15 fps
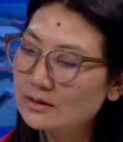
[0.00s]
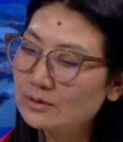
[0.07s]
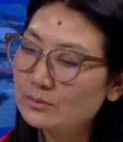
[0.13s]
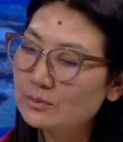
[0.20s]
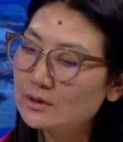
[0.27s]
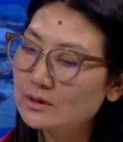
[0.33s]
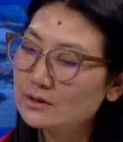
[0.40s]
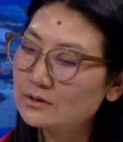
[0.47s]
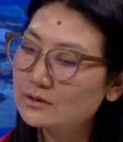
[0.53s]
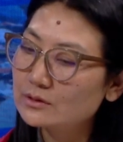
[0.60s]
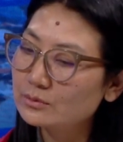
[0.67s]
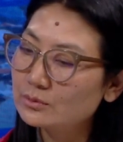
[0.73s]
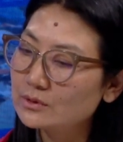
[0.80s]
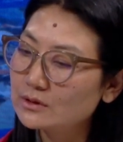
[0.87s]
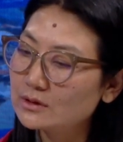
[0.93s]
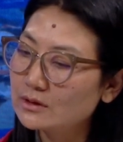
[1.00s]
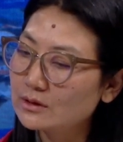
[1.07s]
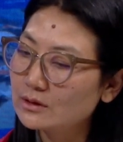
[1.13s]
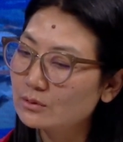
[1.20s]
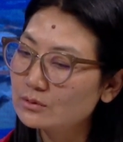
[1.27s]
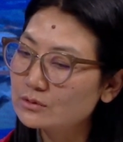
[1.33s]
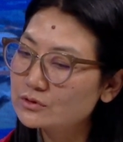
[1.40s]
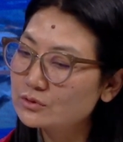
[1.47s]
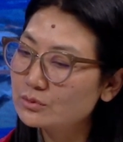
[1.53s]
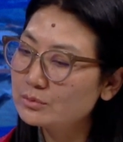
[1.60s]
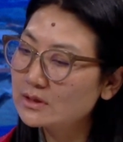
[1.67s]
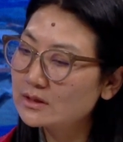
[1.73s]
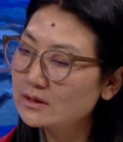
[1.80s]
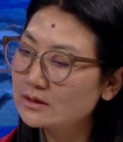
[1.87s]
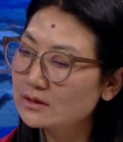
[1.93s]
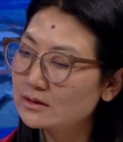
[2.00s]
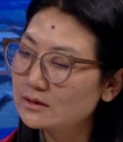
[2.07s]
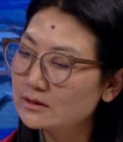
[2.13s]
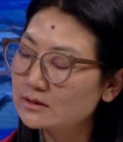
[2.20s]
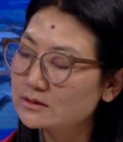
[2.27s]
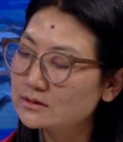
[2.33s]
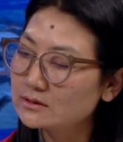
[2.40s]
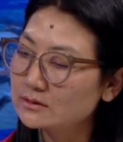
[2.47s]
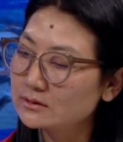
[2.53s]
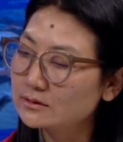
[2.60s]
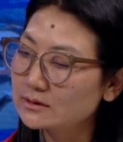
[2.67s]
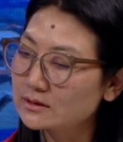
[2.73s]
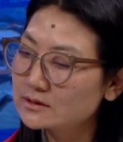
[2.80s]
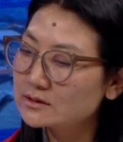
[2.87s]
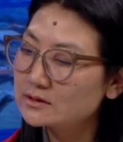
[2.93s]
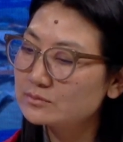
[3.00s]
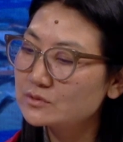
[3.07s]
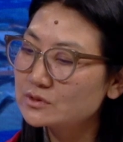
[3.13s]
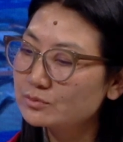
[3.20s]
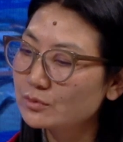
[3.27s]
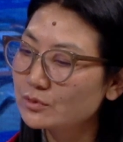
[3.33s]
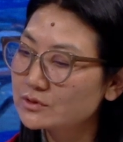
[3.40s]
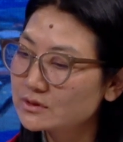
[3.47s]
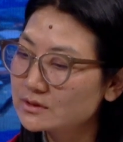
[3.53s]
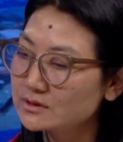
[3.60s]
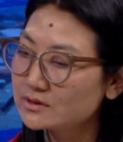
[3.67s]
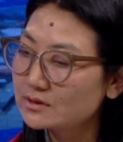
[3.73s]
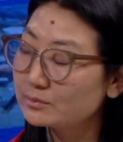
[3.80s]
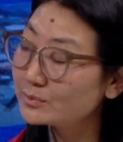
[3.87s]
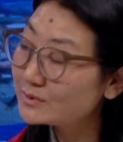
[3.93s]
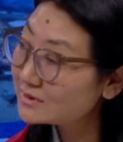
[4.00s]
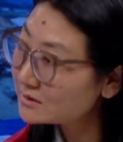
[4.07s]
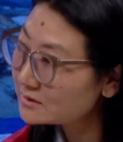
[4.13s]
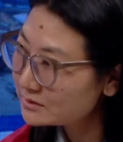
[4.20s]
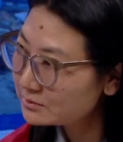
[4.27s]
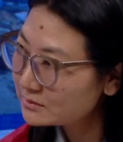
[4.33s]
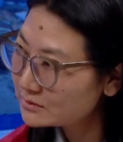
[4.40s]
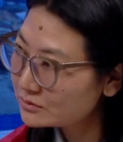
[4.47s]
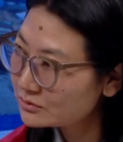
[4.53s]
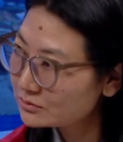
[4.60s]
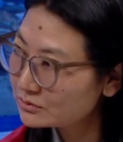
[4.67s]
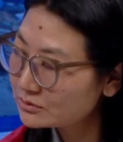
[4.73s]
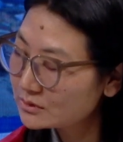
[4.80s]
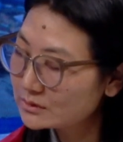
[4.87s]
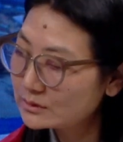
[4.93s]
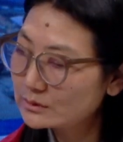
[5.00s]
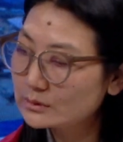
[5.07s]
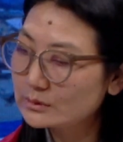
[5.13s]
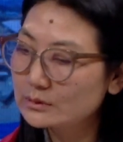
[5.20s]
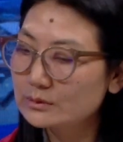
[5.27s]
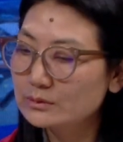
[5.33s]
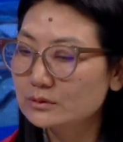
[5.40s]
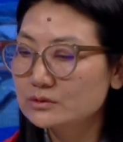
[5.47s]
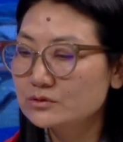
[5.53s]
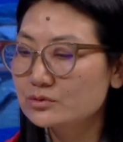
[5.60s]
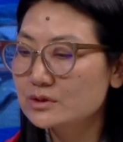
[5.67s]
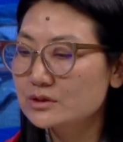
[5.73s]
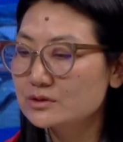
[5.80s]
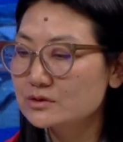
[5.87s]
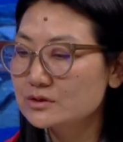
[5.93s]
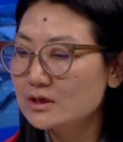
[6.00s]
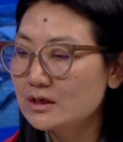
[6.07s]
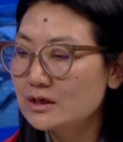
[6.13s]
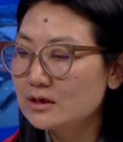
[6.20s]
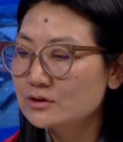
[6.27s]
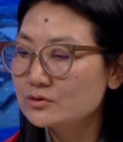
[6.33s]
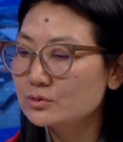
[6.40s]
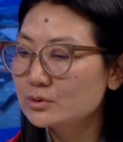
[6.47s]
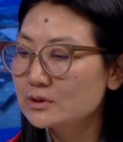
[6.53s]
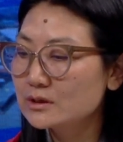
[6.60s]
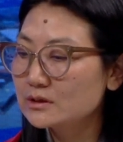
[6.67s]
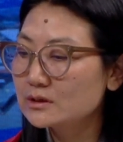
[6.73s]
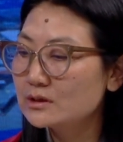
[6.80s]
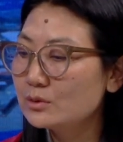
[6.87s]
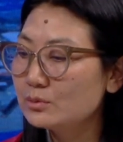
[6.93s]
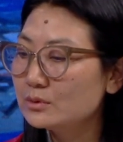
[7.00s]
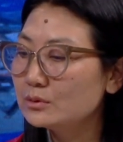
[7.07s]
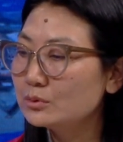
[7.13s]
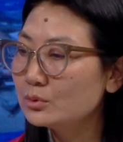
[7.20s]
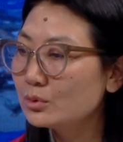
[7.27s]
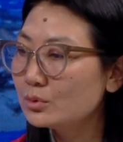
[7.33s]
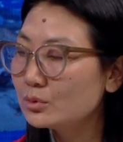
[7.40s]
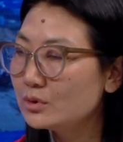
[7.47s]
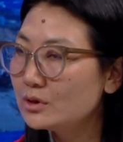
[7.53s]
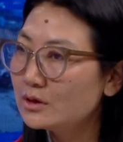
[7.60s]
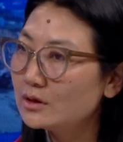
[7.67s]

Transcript: We are also making it the customs process predictable to the traders, so that they will know